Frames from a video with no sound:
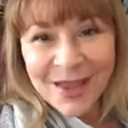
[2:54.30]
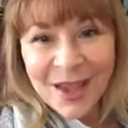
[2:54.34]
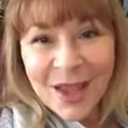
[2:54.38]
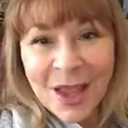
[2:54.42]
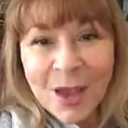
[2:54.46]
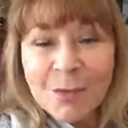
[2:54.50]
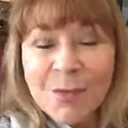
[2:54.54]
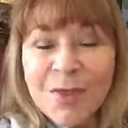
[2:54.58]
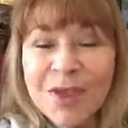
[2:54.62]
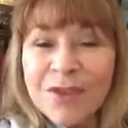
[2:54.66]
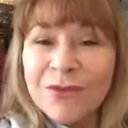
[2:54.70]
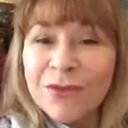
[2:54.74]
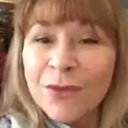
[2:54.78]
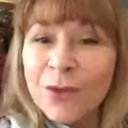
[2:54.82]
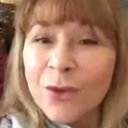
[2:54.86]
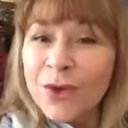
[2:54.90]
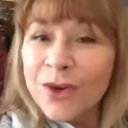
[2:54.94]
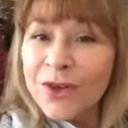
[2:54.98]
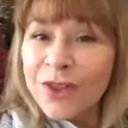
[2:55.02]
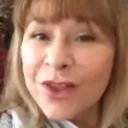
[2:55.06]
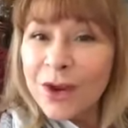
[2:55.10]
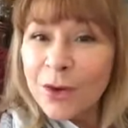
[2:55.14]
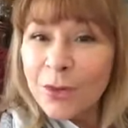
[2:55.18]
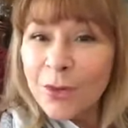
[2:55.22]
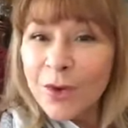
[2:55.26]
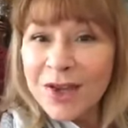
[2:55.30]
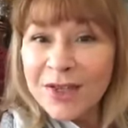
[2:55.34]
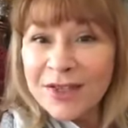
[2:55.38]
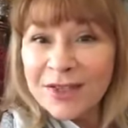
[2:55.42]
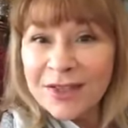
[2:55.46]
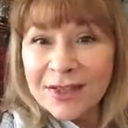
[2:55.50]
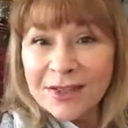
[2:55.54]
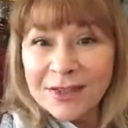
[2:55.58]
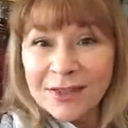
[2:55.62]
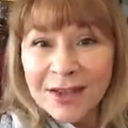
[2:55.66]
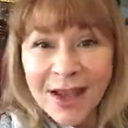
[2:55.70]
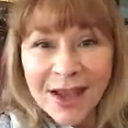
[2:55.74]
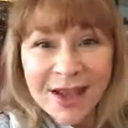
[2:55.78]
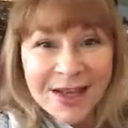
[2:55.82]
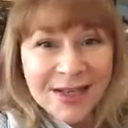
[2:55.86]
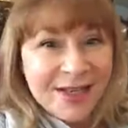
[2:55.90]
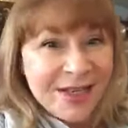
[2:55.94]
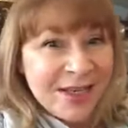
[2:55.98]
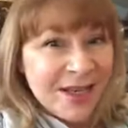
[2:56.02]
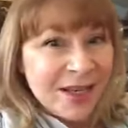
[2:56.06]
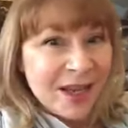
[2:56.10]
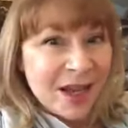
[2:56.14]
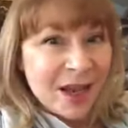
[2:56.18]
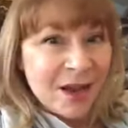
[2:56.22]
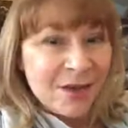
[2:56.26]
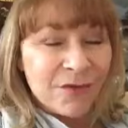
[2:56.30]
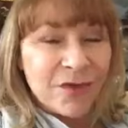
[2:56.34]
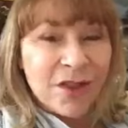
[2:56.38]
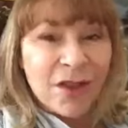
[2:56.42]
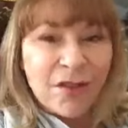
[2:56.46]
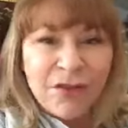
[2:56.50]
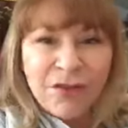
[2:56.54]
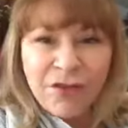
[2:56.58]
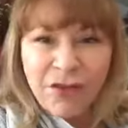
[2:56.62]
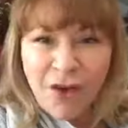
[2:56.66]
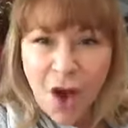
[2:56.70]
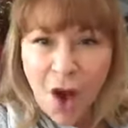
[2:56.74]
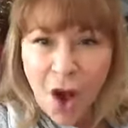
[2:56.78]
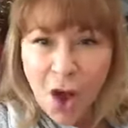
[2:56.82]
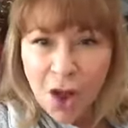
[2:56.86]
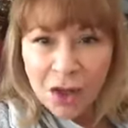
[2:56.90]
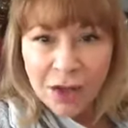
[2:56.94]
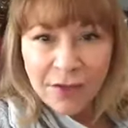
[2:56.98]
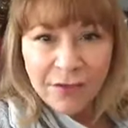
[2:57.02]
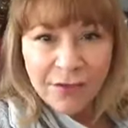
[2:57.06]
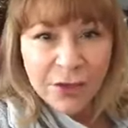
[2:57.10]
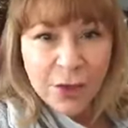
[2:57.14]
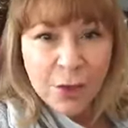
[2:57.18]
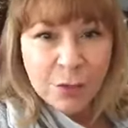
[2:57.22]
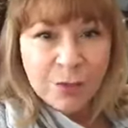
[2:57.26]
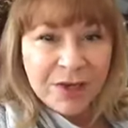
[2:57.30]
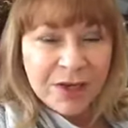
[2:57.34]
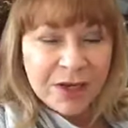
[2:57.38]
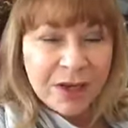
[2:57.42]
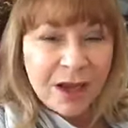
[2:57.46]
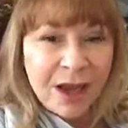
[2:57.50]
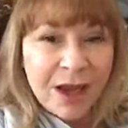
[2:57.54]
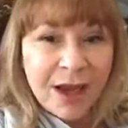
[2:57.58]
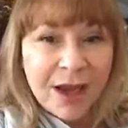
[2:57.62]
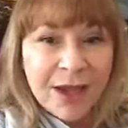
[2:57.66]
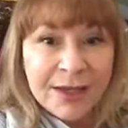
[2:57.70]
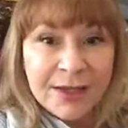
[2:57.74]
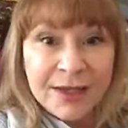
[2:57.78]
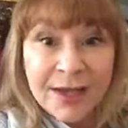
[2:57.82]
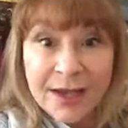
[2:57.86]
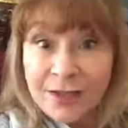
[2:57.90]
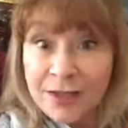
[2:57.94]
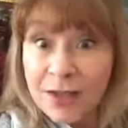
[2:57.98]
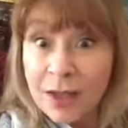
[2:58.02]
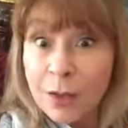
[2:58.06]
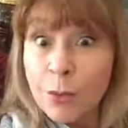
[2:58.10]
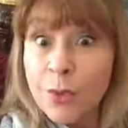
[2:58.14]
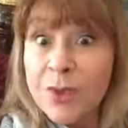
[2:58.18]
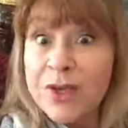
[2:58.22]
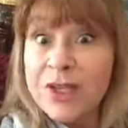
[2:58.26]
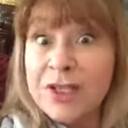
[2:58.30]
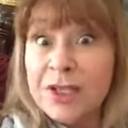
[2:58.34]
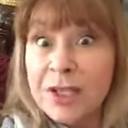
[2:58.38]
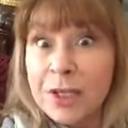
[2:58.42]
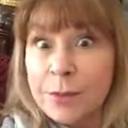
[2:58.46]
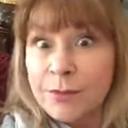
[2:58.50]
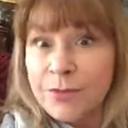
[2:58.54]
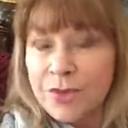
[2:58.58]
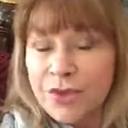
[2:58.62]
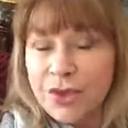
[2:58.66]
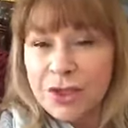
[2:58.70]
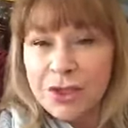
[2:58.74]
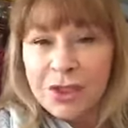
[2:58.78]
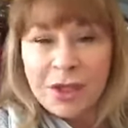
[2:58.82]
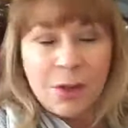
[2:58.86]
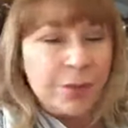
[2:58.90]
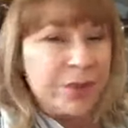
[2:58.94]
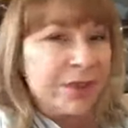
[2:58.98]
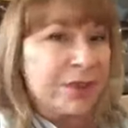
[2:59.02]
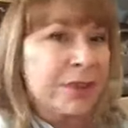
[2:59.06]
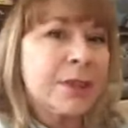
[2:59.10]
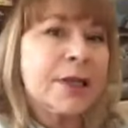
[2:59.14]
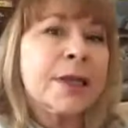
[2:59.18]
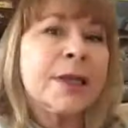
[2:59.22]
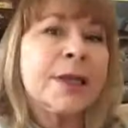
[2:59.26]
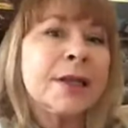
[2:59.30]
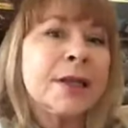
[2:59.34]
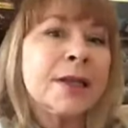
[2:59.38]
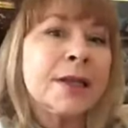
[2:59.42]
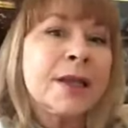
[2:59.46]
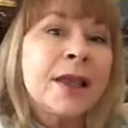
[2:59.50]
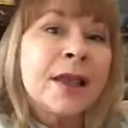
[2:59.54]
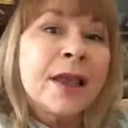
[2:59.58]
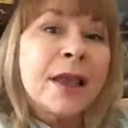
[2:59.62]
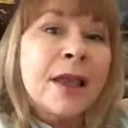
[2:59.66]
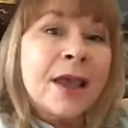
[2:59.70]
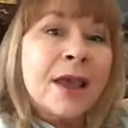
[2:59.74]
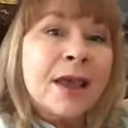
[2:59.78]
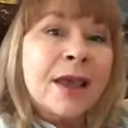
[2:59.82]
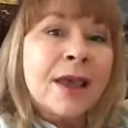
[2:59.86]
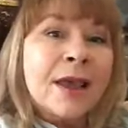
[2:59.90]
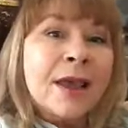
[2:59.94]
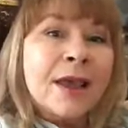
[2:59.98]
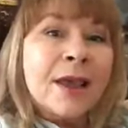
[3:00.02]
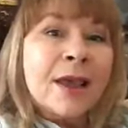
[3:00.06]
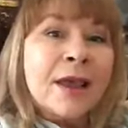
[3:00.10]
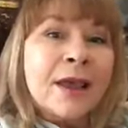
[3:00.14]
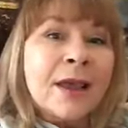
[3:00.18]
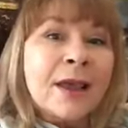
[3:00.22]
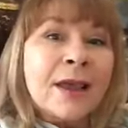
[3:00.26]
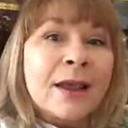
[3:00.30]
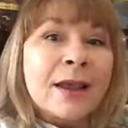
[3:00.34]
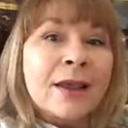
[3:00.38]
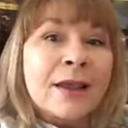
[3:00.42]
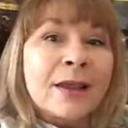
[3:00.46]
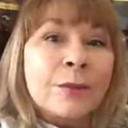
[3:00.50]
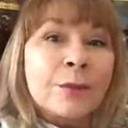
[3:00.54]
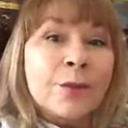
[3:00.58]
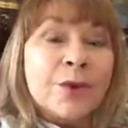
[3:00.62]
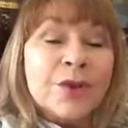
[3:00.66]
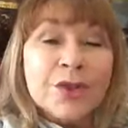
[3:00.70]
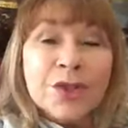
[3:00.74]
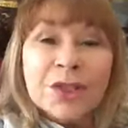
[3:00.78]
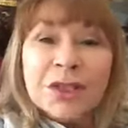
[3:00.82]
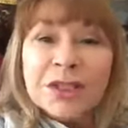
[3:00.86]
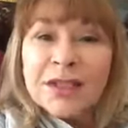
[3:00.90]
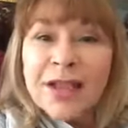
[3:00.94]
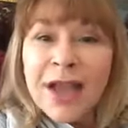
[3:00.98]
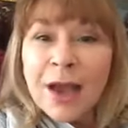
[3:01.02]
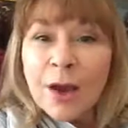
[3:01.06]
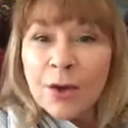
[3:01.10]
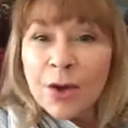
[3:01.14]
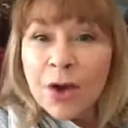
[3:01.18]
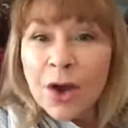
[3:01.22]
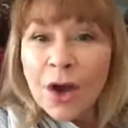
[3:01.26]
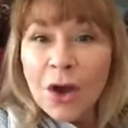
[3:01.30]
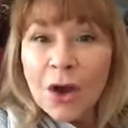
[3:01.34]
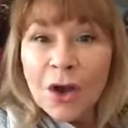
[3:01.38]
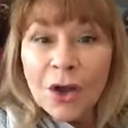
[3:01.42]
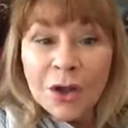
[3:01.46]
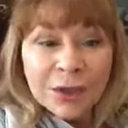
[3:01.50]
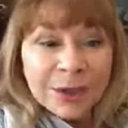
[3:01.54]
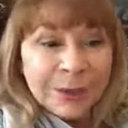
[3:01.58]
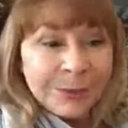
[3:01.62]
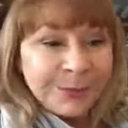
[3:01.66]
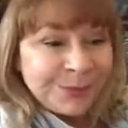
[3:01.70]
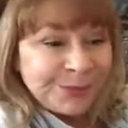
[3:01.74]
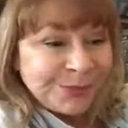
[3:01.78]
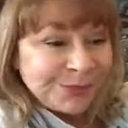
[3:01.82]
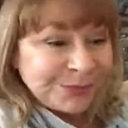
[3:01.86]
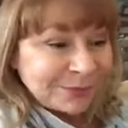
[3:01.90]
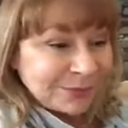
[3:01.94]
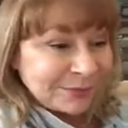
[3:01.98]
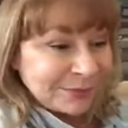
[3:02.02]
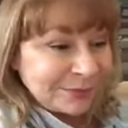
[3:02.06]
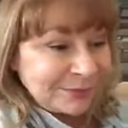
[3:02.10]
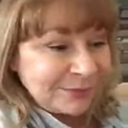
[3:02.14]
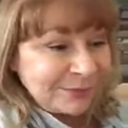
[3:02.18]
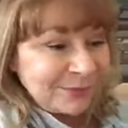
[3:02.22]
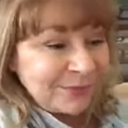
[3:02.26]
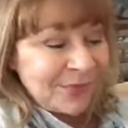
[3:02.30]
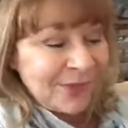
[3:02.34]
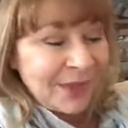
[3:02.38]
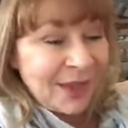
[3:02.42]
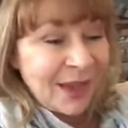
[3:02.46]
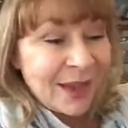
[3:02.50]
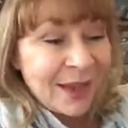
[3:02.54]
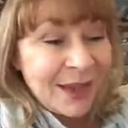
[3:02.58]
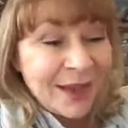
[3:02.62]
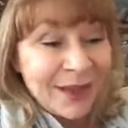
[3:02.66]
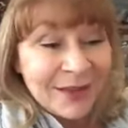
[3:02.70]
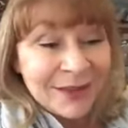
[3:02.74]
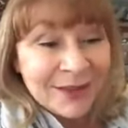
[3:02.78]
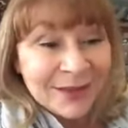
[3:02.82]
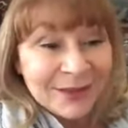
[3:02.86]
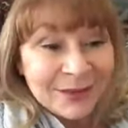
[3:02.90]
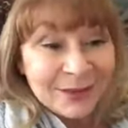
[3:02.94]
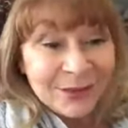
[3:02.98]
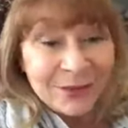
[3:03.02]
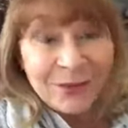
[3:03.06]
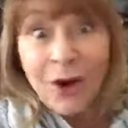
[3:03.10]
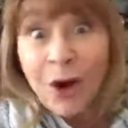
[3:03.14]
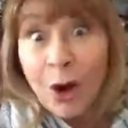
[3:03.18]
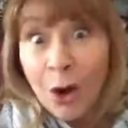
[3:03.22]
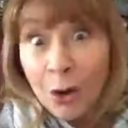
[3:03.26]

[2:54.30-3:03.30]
Before there was this idea of the fall of humankind and the redemption that was needed, which is now called fall,